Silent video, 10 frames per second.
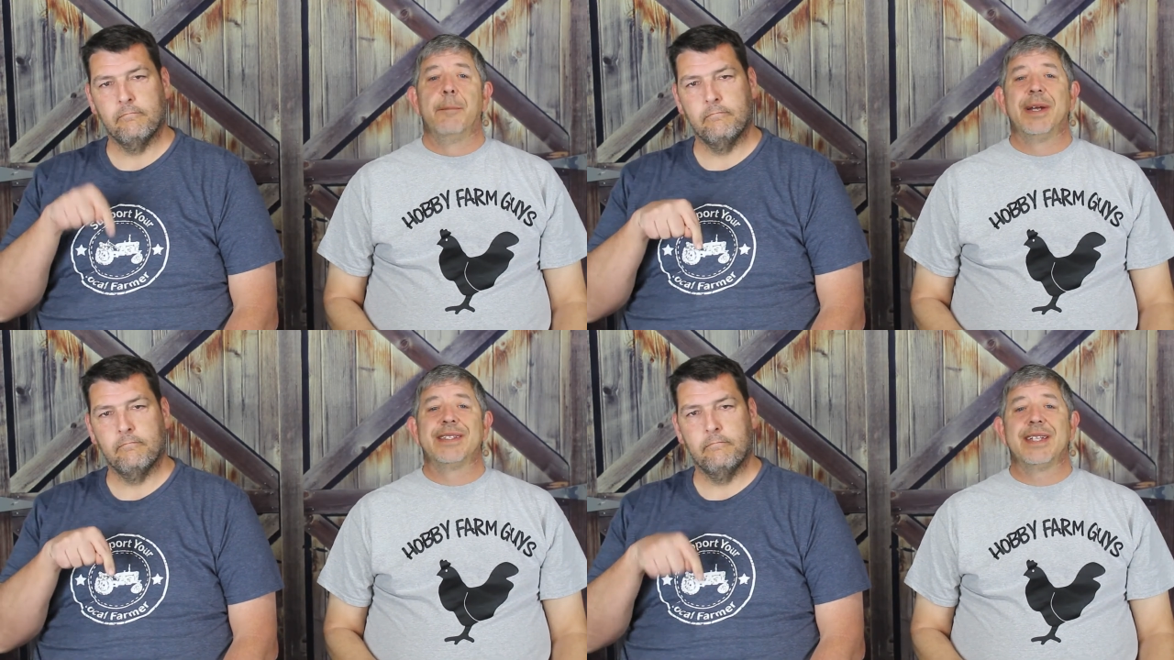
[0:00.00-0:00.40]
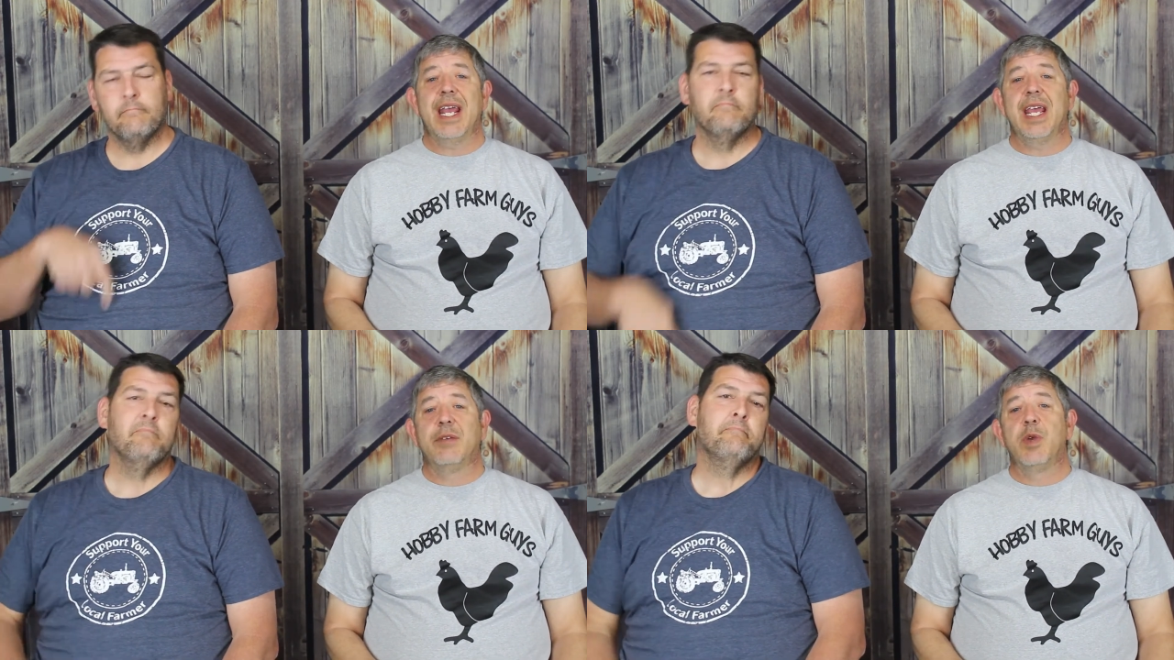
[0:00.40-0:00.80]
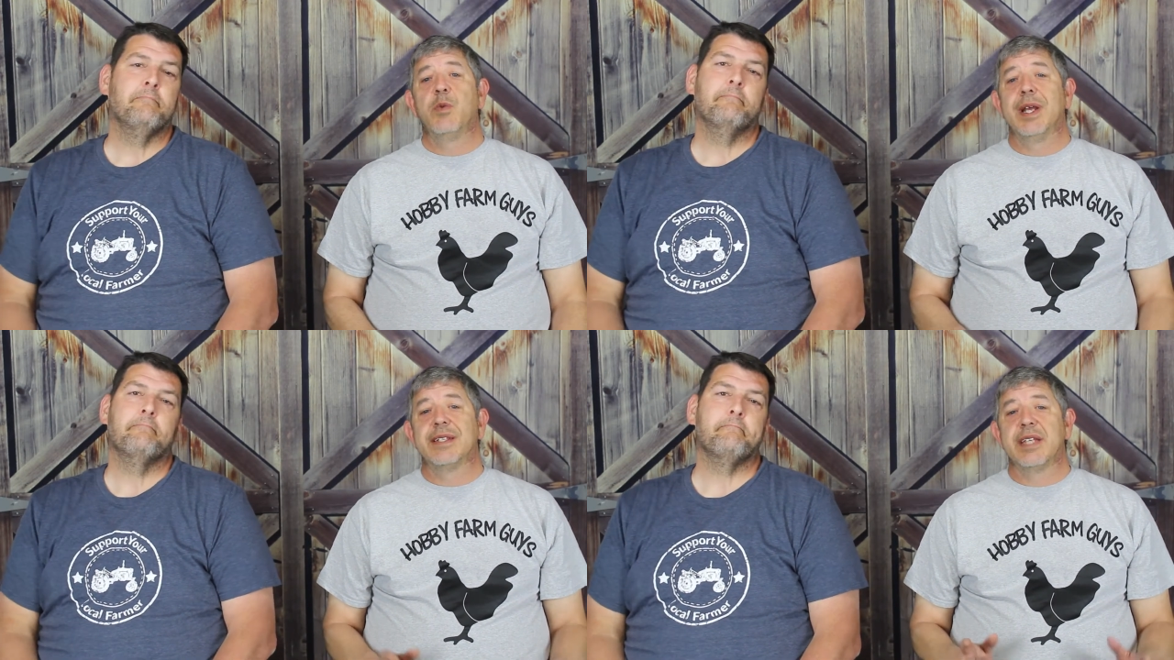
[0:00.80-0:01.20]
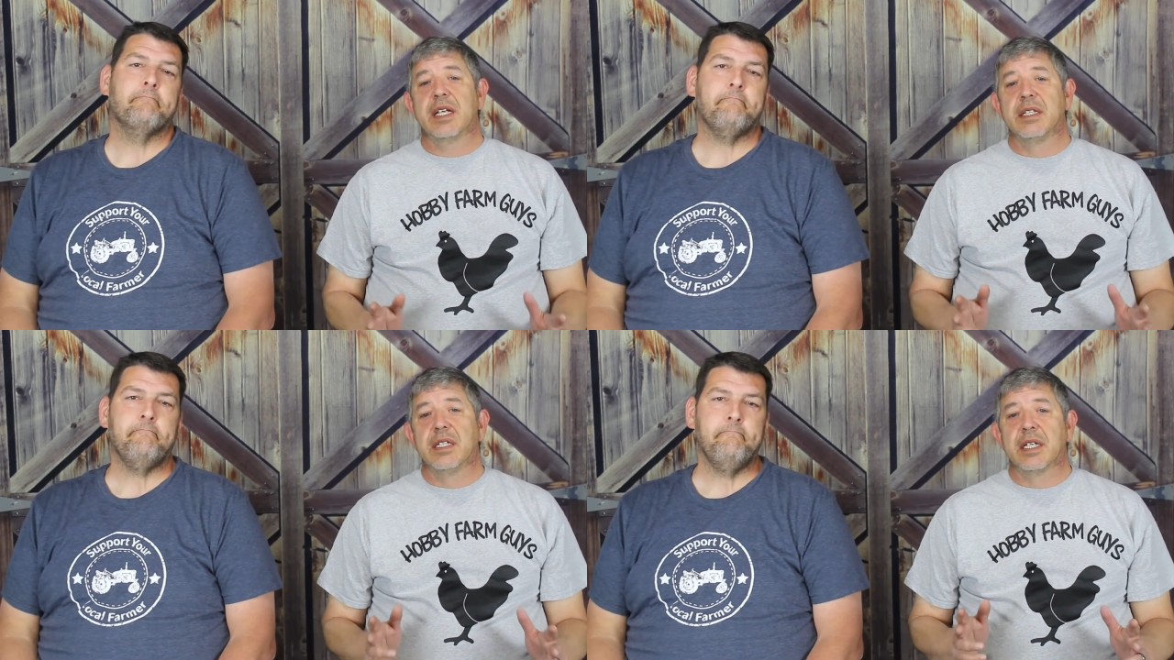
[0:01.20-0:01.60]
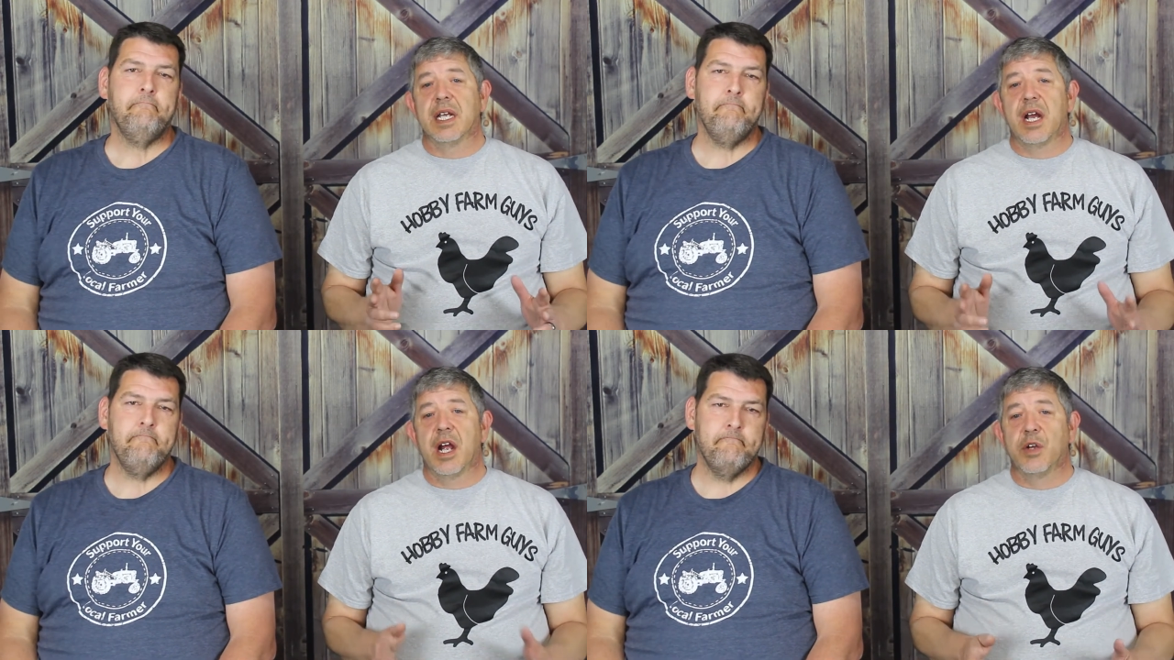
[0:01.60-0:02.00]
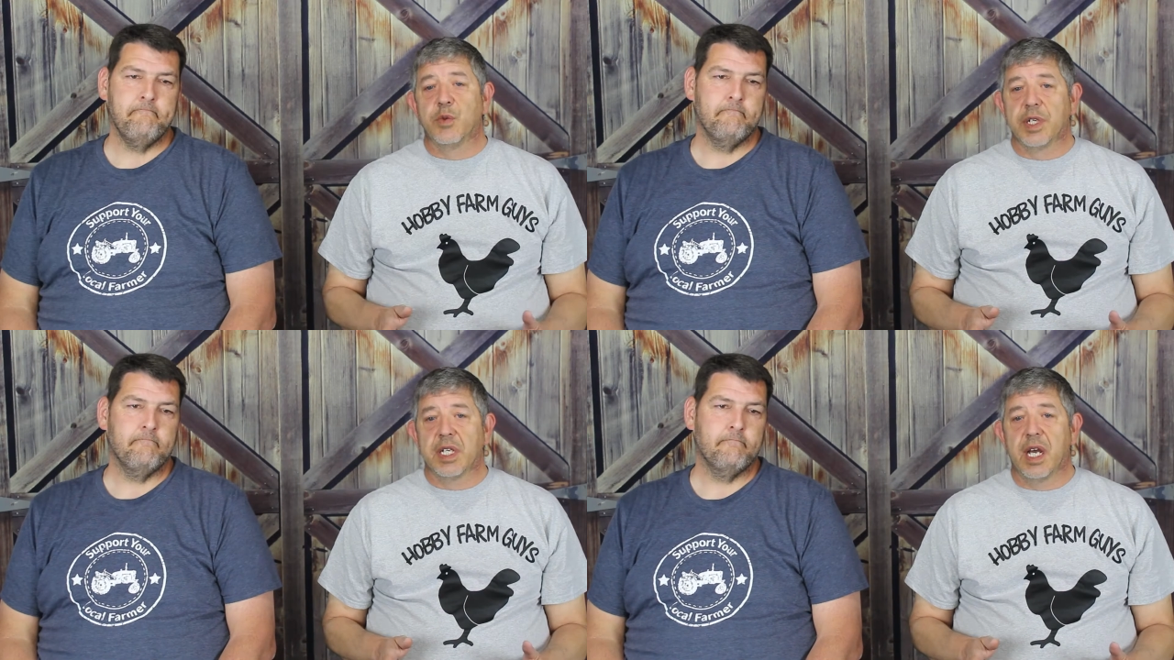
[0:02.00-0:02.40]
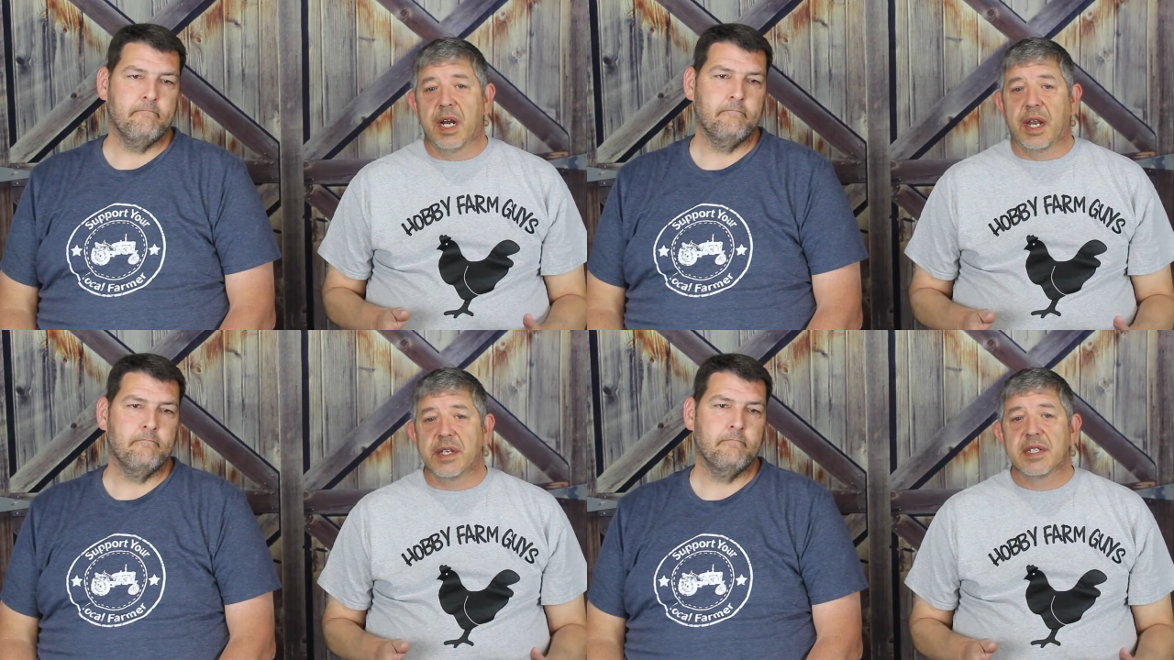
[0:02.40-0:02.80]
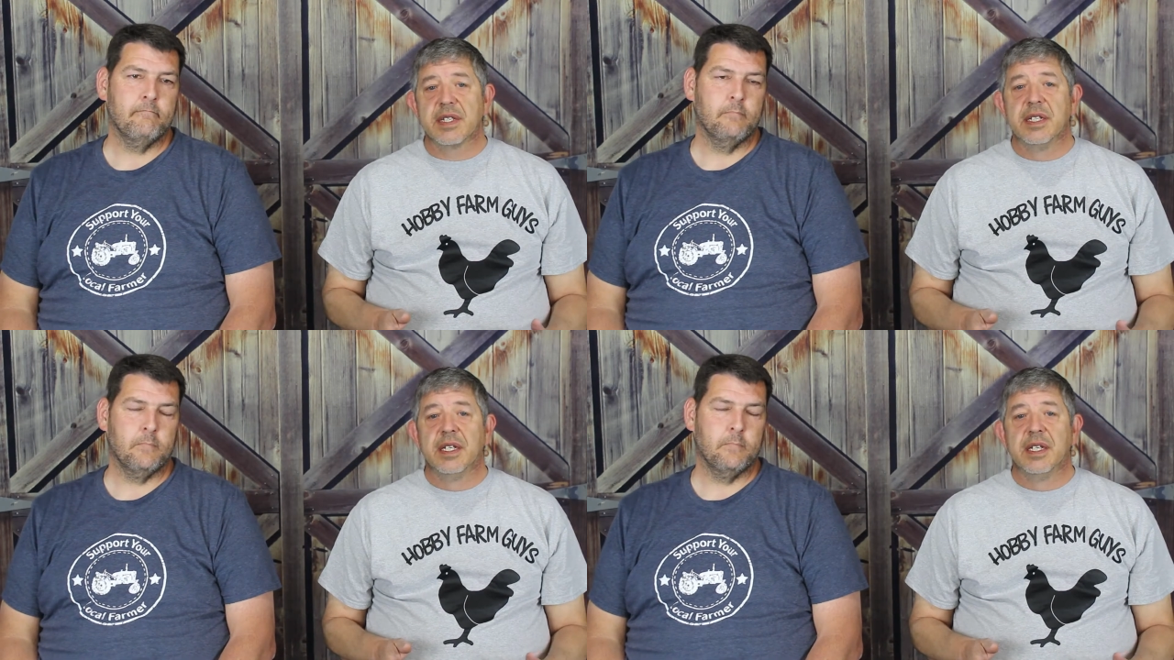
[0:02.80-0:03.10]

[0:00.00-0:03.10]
Speaker 1: But today we want to take a look at hardwood cuttings.